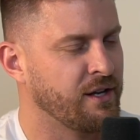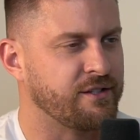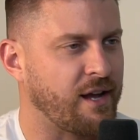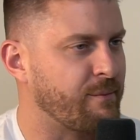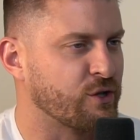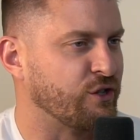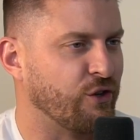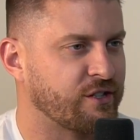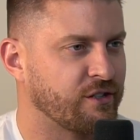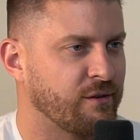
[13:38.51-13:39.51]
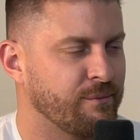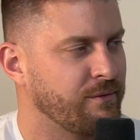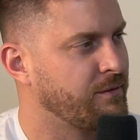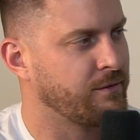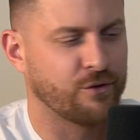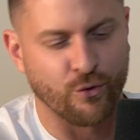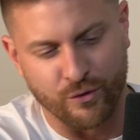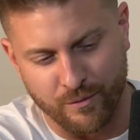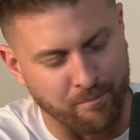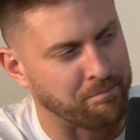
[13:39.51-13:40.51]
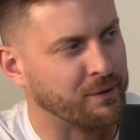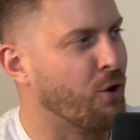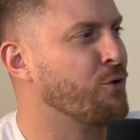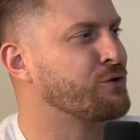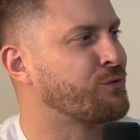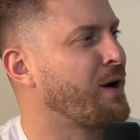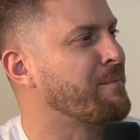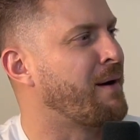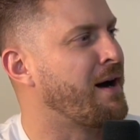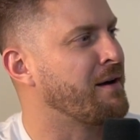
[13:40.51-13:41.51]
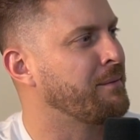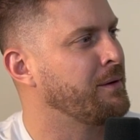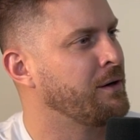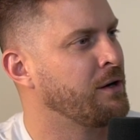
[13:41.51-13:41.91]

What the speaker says: Dame just looks at him, blows right by him,